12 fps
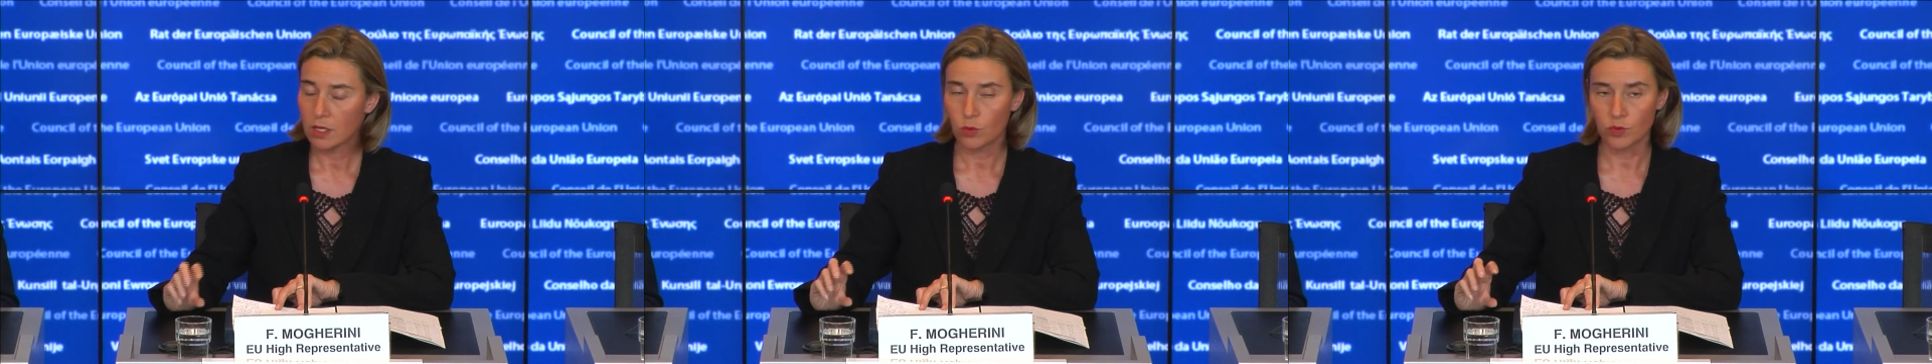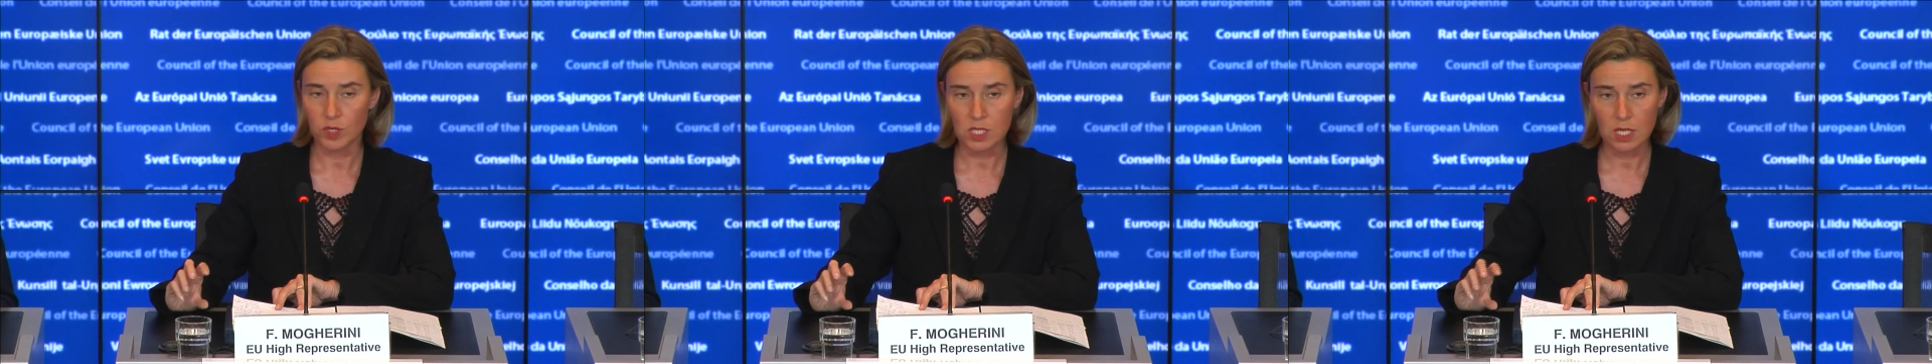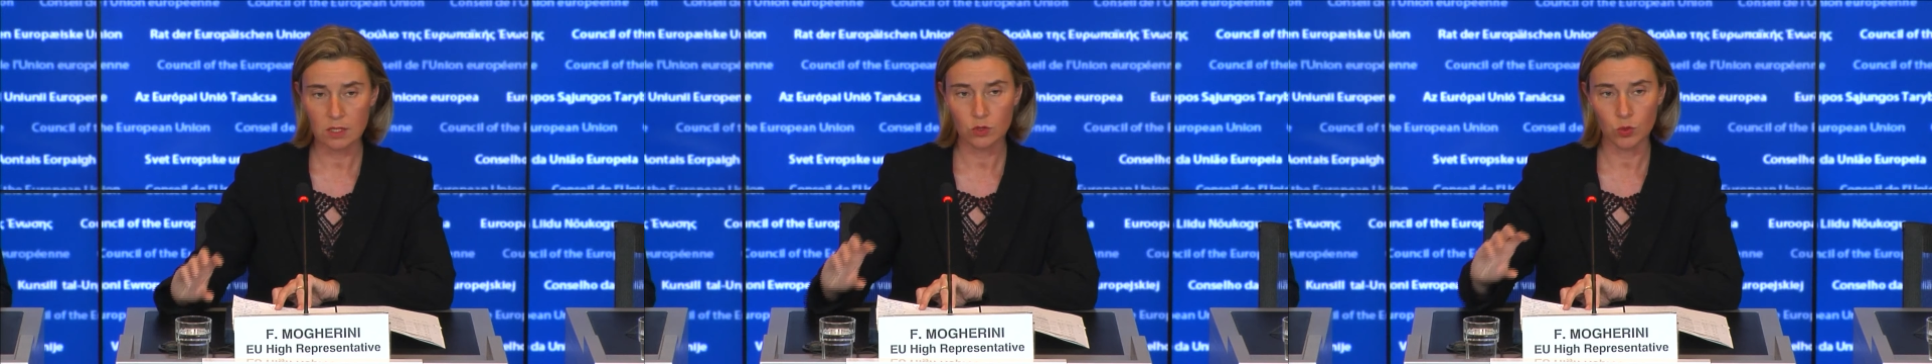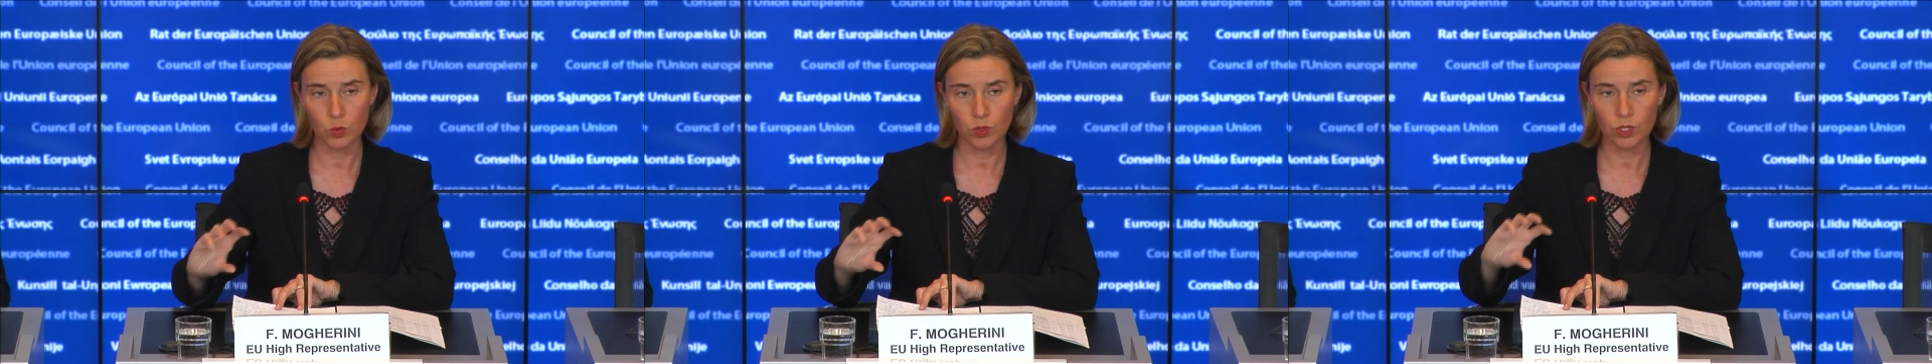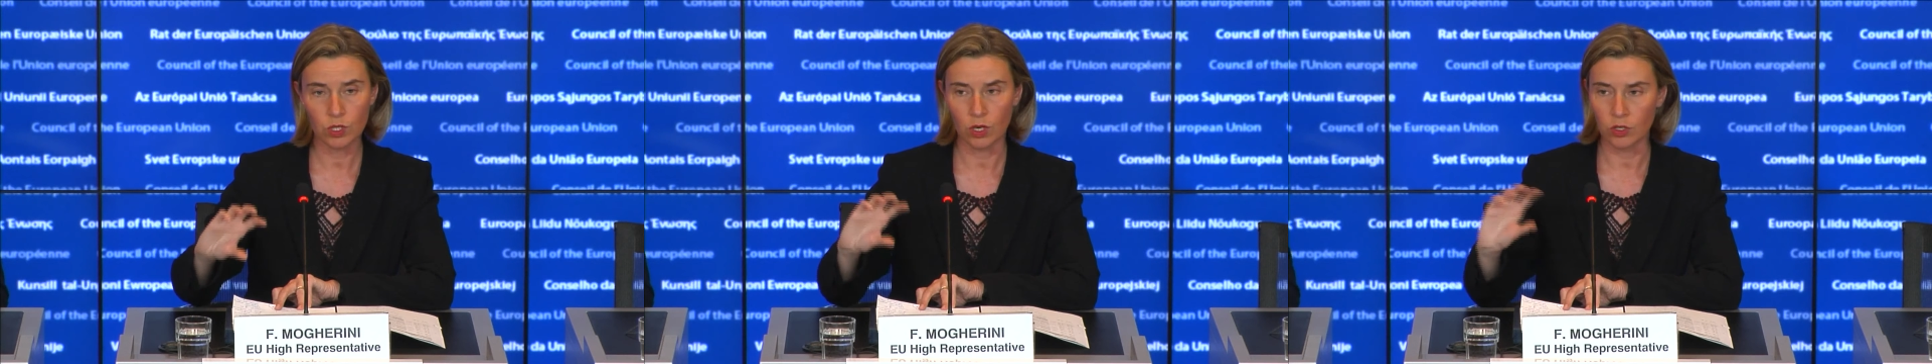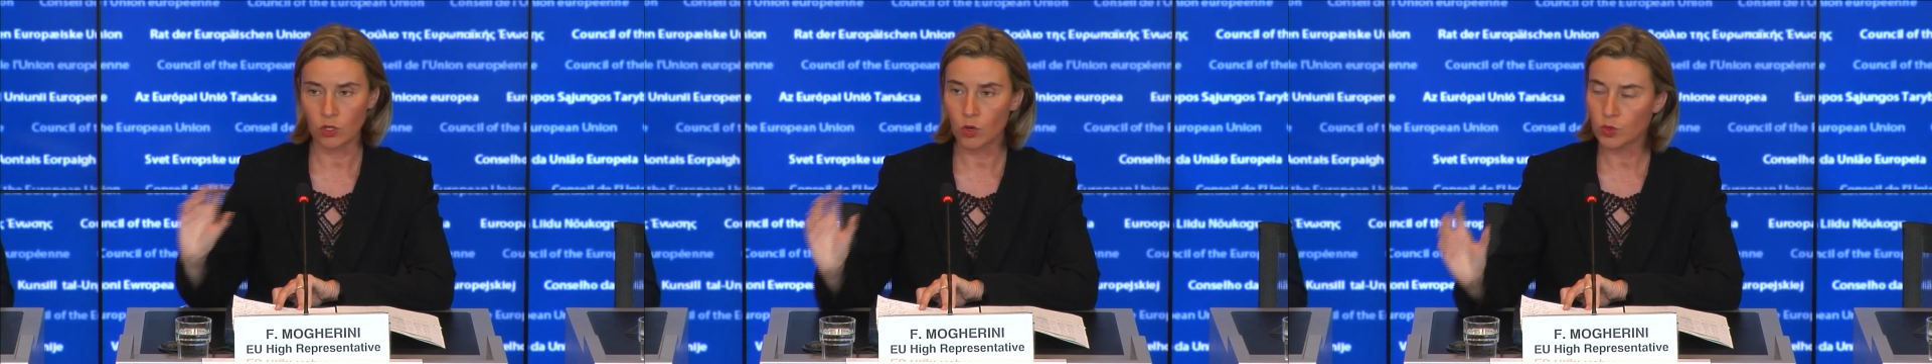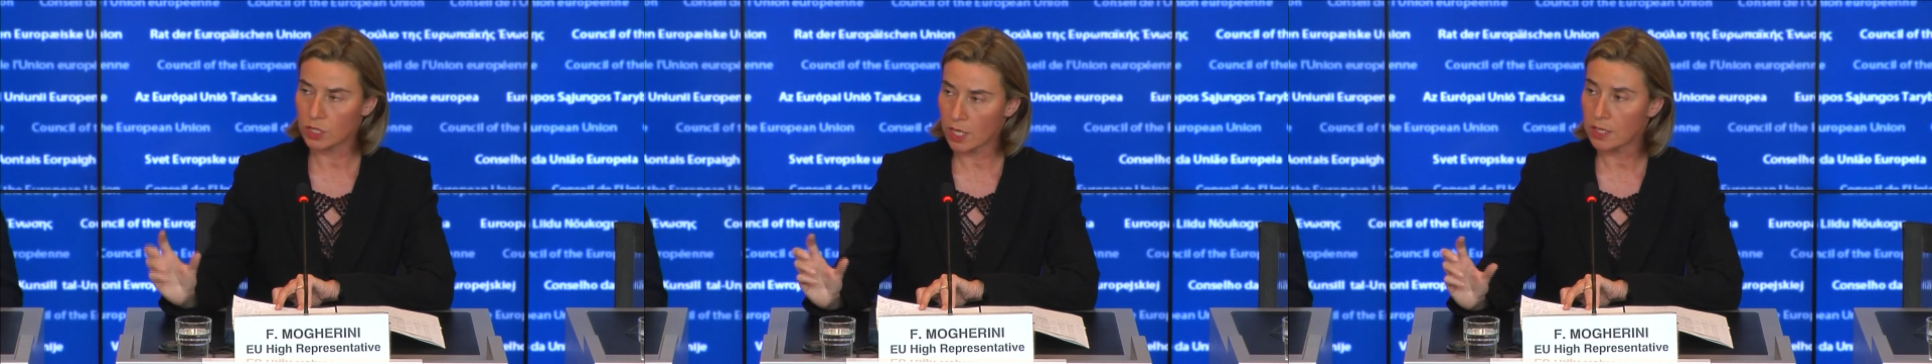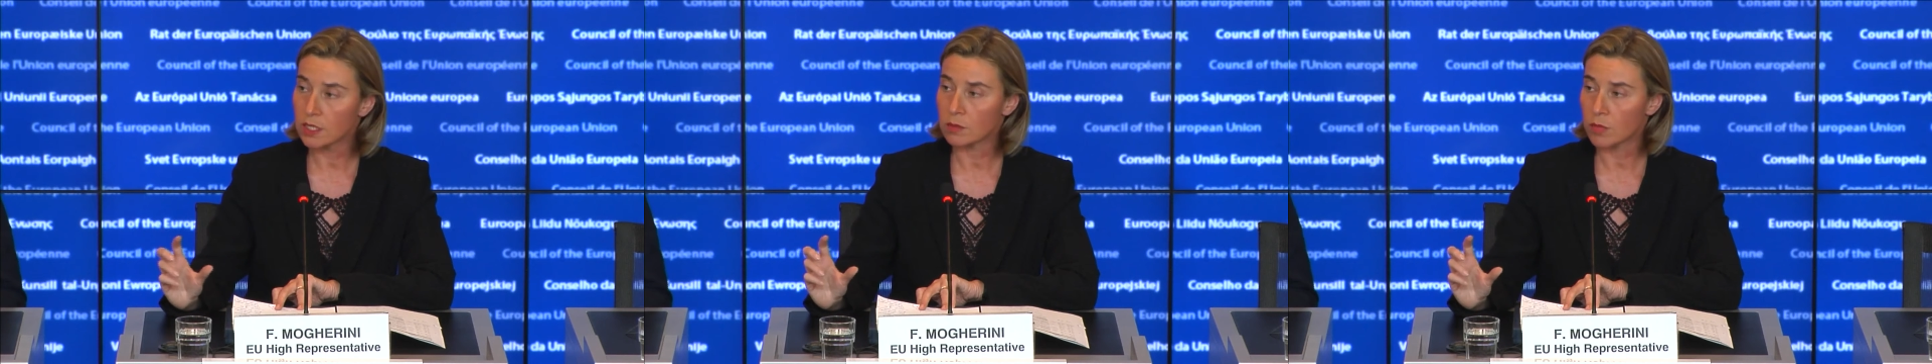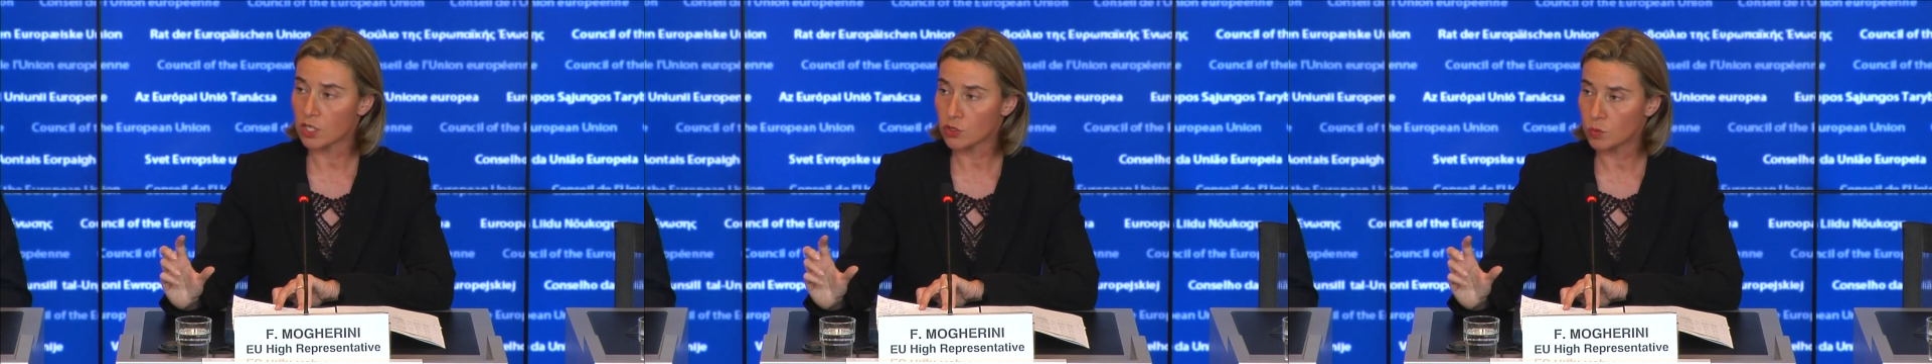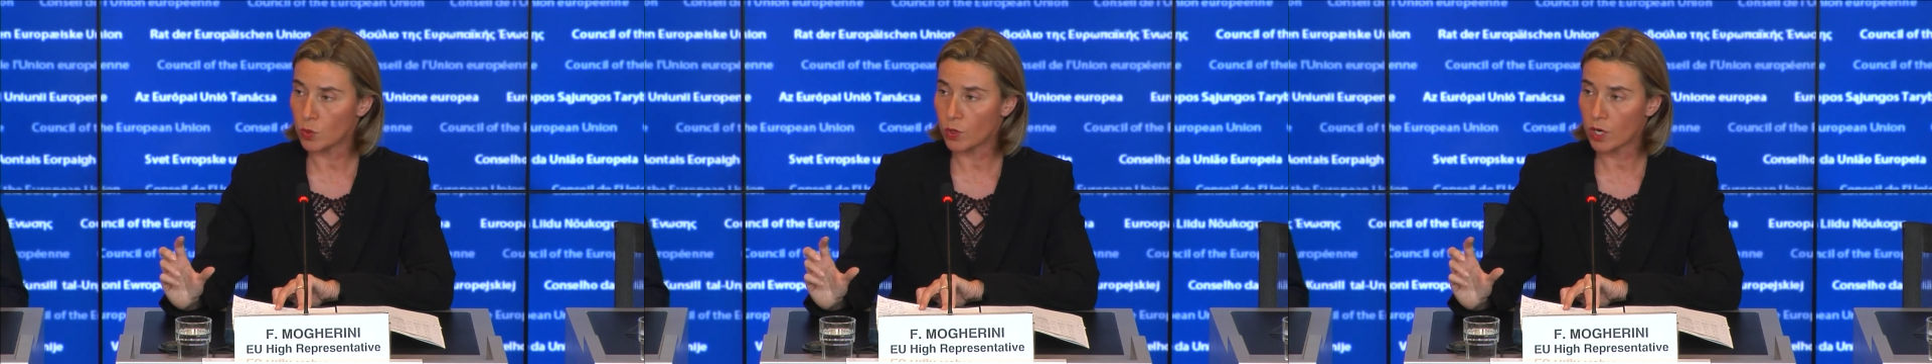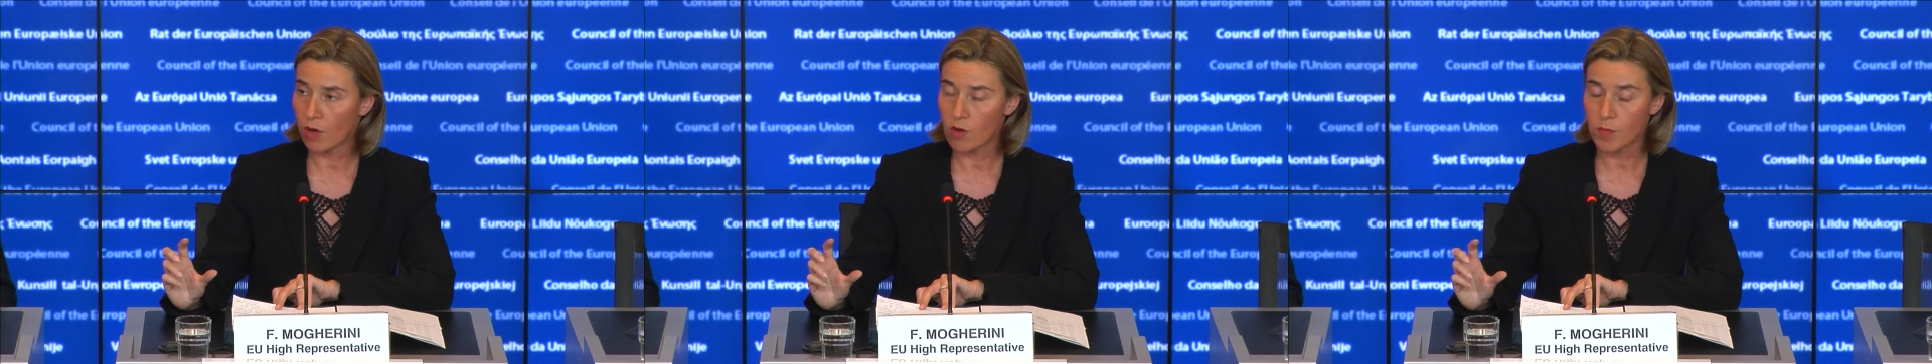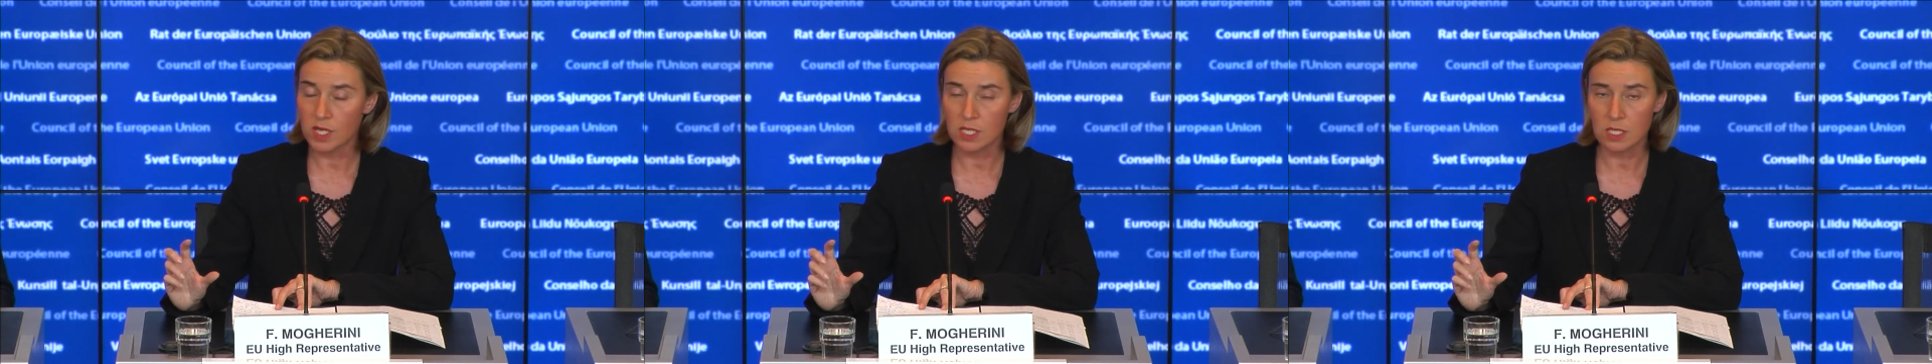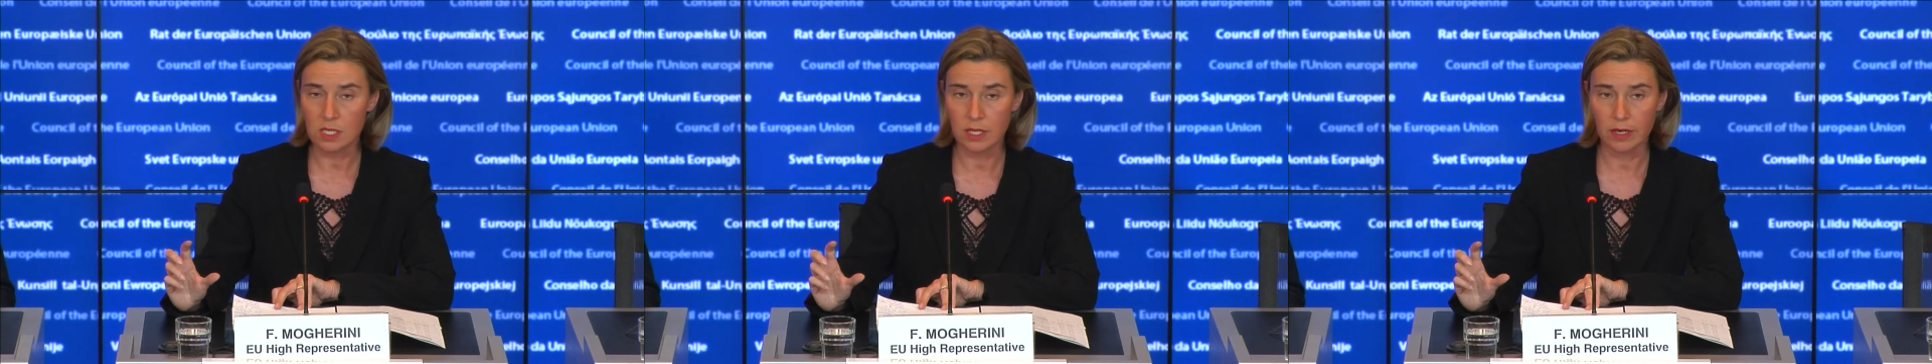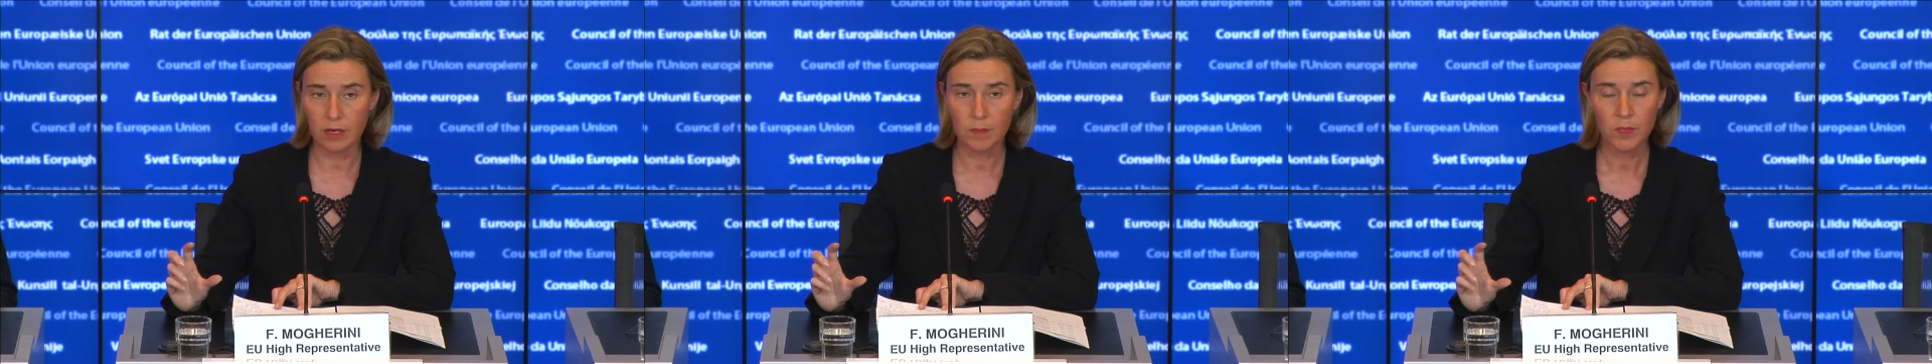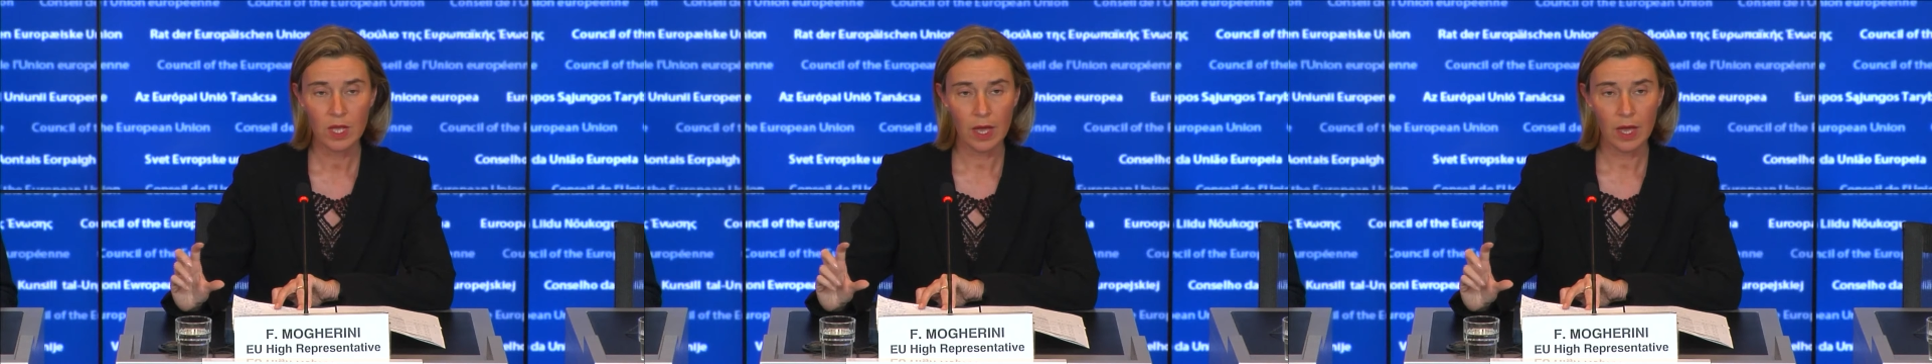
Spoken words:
We've decided to work on coordinating much more our presence there